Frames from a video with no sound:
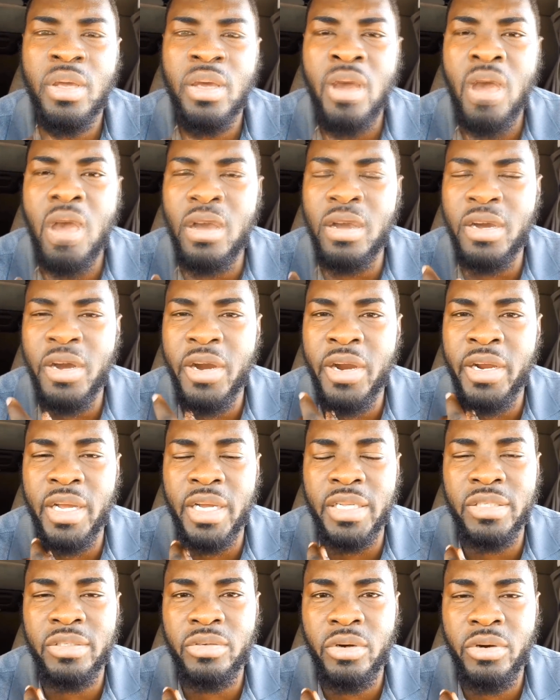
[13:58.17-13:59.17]
concord
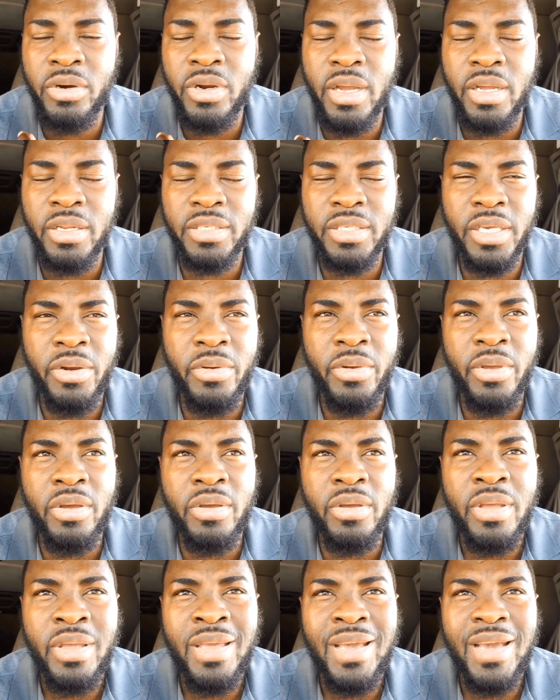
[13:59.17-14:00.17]
ontario